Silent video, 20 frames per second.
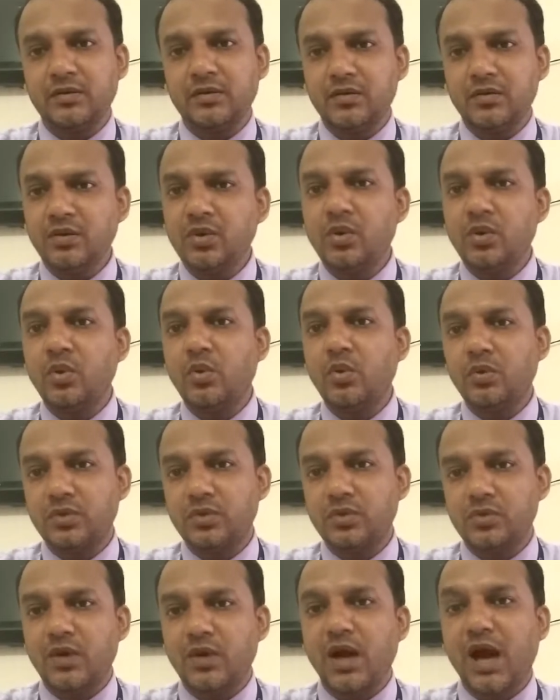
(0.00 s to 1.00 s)
go
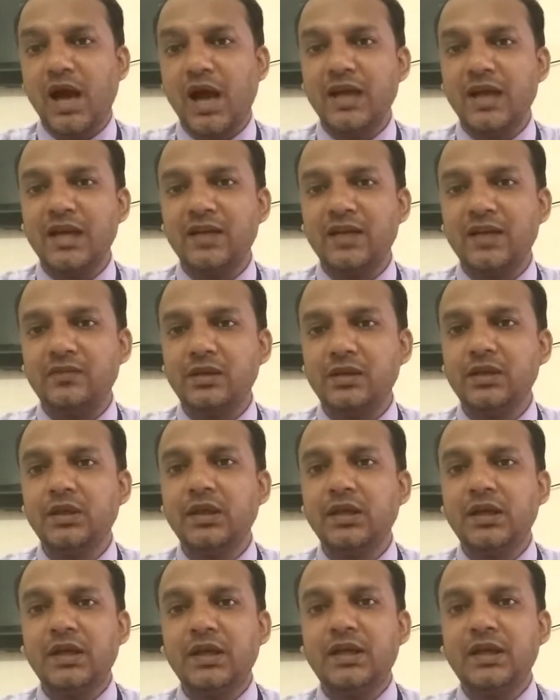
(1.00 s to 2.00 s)
to a high level.
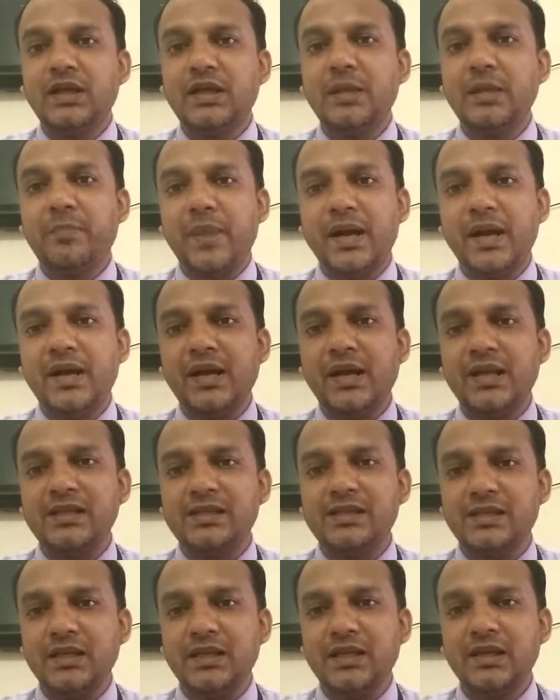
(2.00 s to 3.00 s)

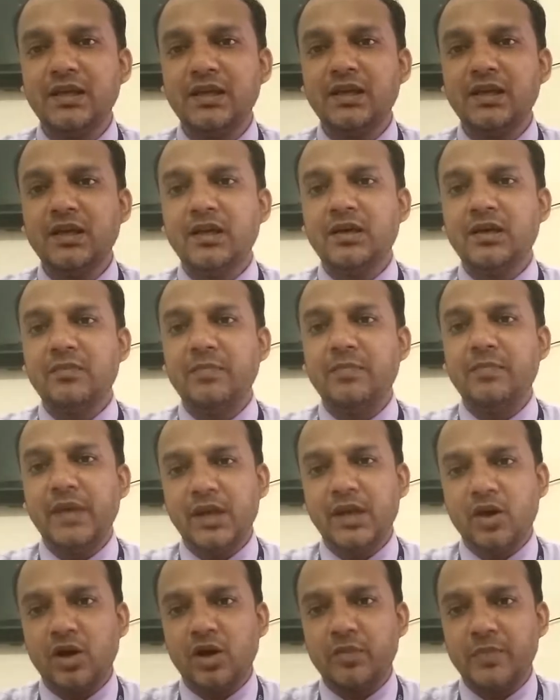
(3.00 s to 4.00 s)
Dependency may
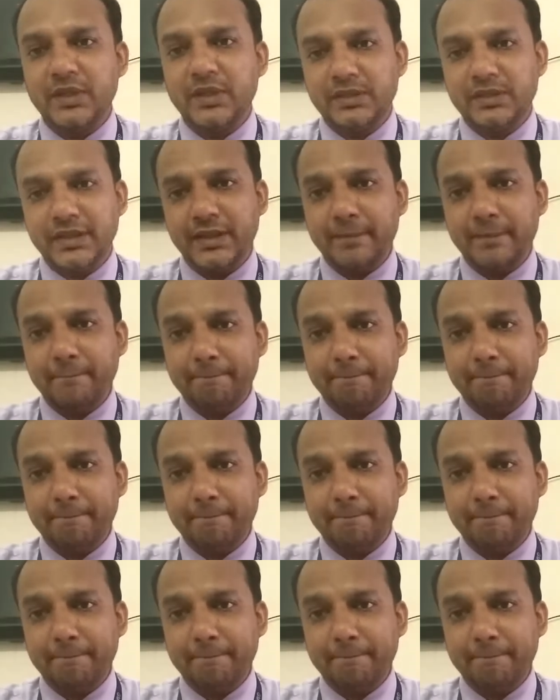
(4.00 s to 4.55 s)
not be there.